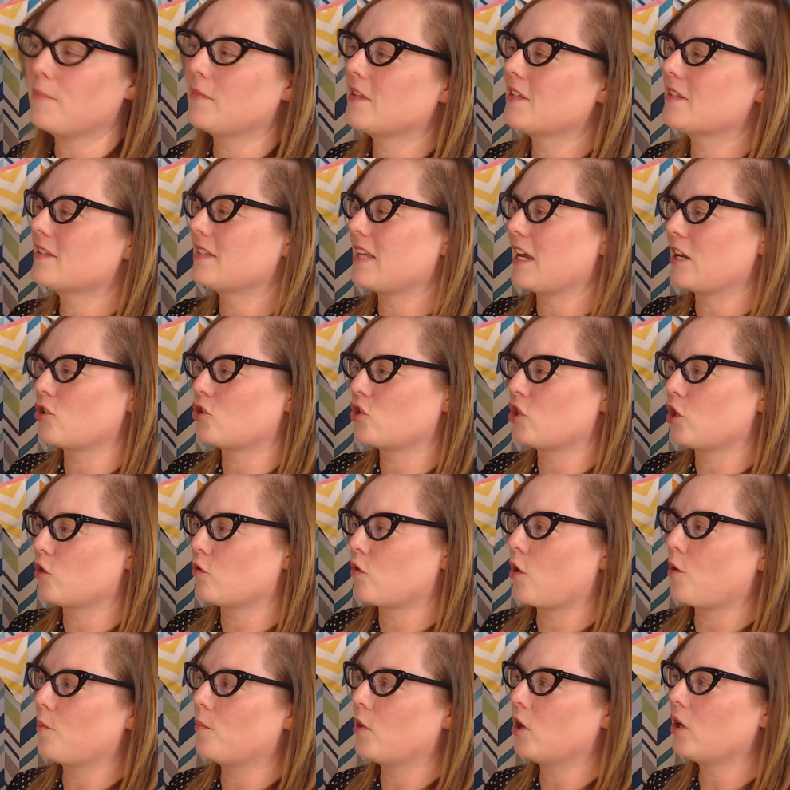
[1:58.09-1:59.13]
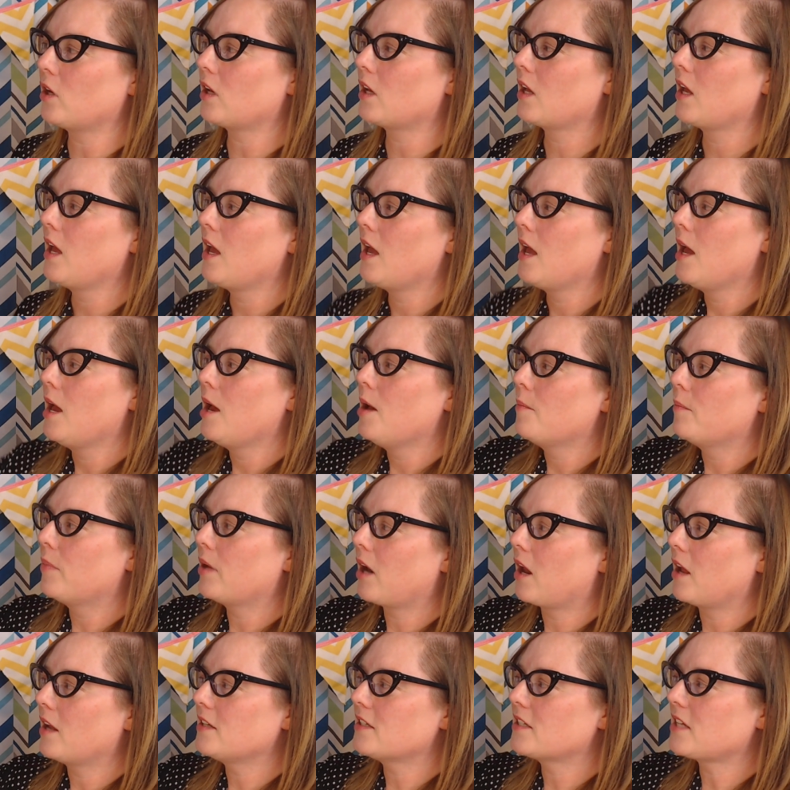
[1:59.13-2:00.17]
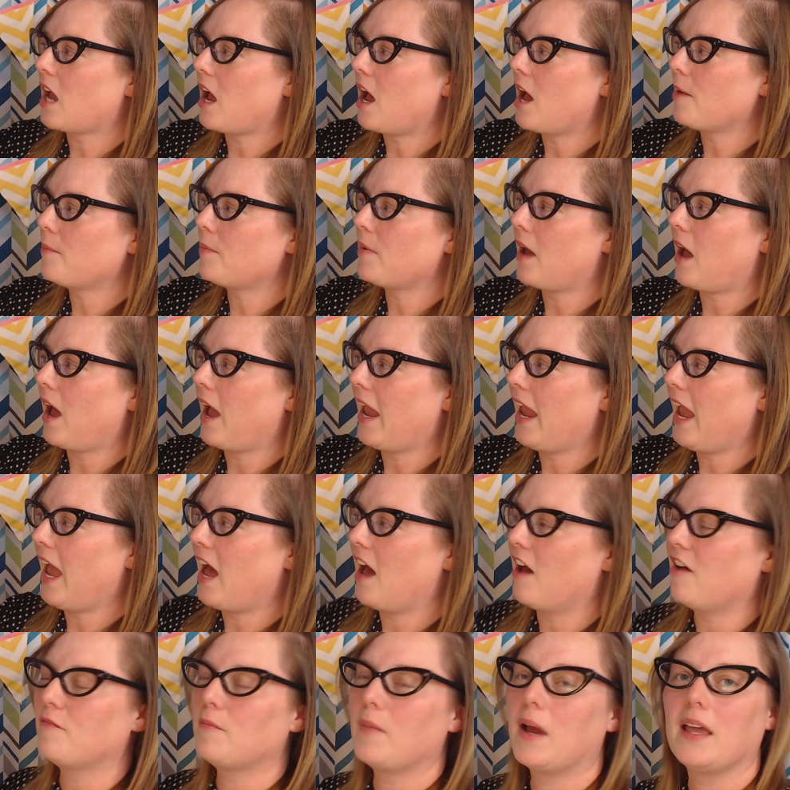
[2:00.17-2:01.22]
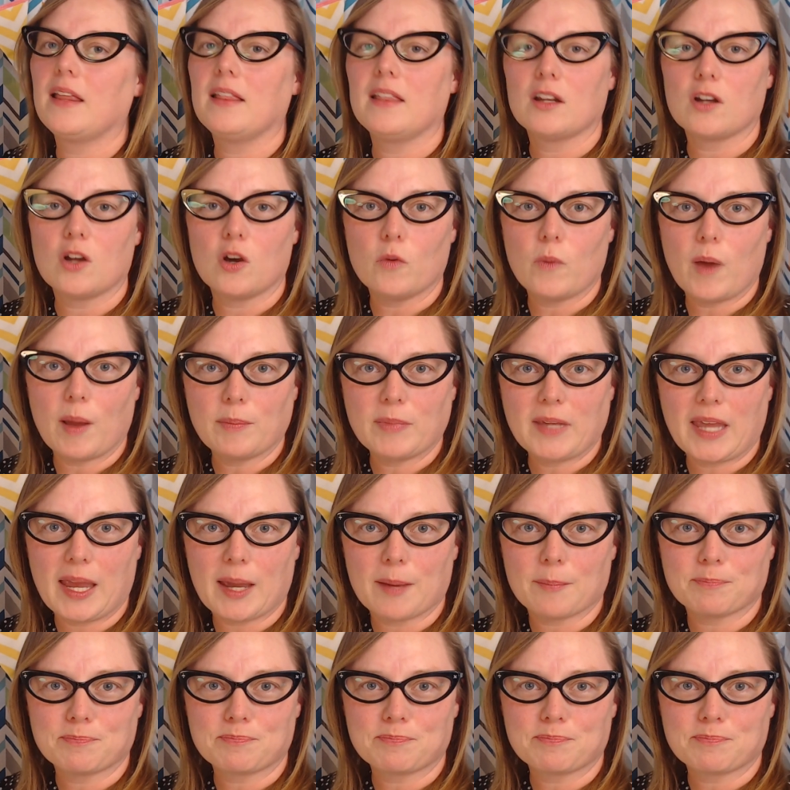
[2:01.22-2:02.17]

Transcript: This is actually Chromebook, but on top I have my little webcam.